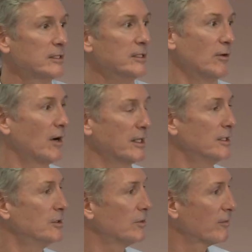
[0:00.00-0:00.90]
you know, I
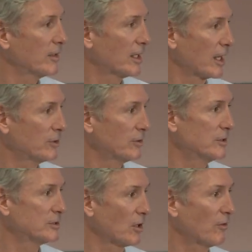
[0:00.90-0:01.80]
didn't do everything I could
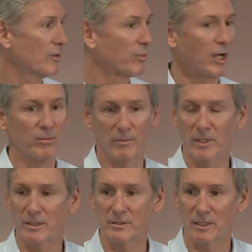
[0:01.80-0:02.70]
to solve the problem
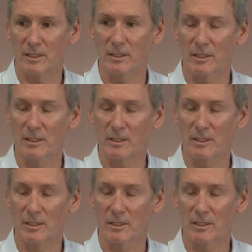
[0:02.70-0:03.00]
because the